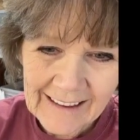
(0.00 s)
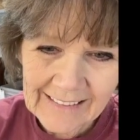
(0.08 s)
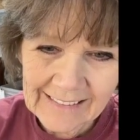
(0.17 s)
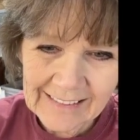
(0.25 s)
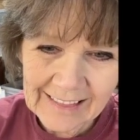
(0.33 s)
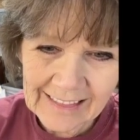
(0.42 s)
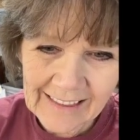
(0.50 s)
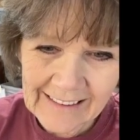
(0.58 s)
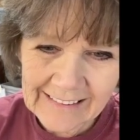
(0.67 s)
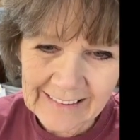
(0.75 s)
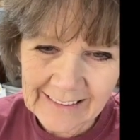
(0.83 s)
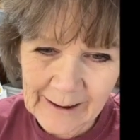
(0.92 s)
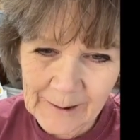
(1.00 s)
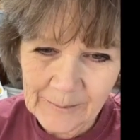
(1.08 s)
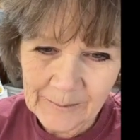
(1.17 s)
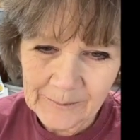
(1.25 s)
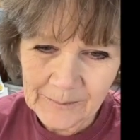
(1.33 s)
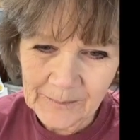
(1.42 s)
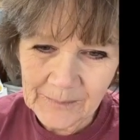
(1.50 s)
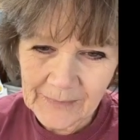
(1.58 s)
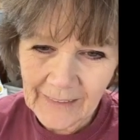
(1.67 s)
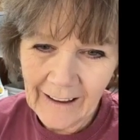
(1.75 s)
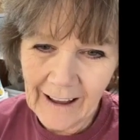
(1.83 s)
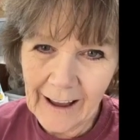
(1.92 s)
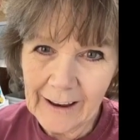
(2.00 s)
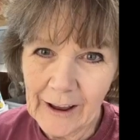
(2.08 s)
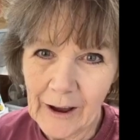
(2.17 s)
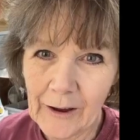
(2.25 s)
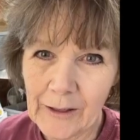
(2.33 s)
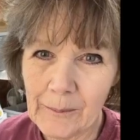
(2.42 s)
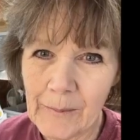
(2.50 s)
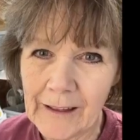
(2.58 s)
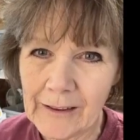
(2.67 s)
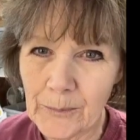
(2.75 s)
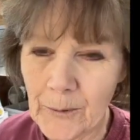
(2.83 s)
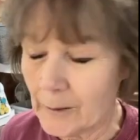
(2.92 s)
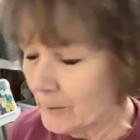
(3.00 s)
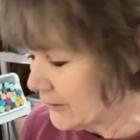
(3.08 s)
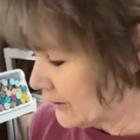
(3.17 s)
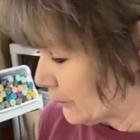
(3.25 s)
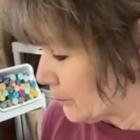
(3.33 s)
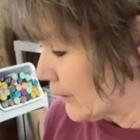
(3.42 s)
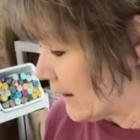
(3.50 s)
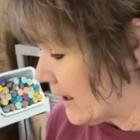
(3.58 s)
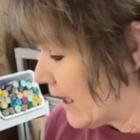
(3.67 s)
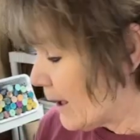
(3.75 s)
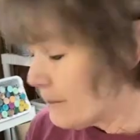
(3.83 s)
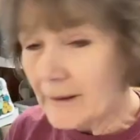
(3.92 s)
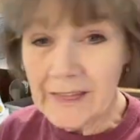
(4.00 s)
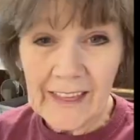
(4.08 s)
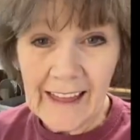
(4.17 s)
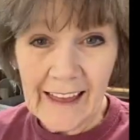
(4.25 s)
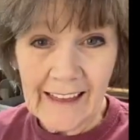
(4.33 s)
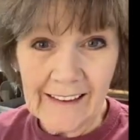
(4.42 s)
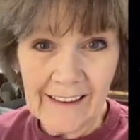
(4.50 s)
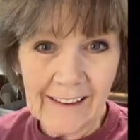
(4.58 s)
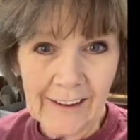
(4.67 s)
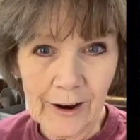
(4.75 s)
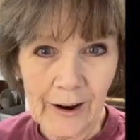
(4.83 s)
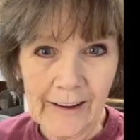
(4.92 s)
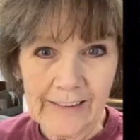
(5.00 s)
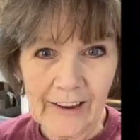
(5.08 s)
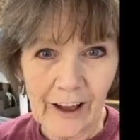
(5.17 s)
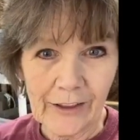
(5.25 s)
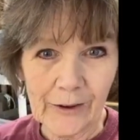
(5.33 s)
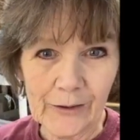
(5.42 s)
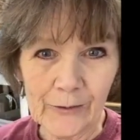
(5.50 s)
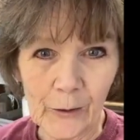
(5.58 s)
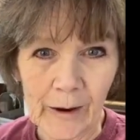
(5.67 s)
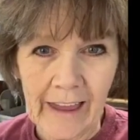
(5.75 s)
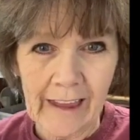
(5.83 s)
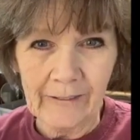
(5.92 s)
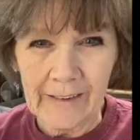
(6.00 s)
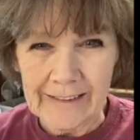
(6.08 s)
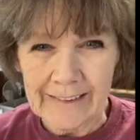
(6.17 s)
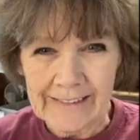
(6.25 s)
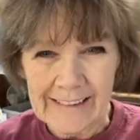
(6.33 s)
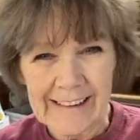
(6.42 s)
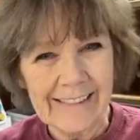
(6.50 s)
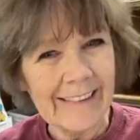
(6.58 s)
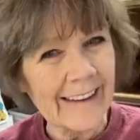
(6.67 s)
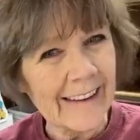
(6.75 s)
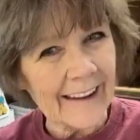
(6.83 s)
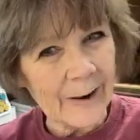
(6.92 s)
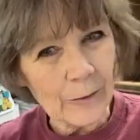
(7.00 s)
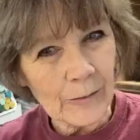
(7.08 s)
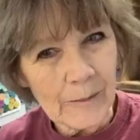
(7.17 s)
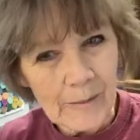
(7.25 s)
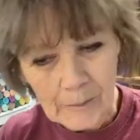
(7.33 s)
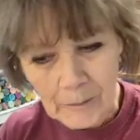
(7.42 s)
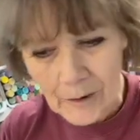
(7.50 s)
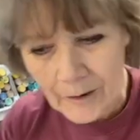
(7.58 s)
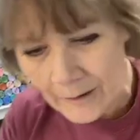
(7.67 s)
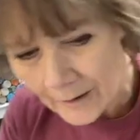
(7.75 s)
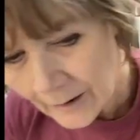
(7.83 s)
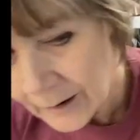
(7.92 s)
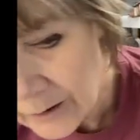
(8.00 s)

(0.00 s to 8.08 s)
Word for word: Hi, Leslie. I know the bedspread was so pretty. But then, you know, I saw those four canvases and I was like, I don't remember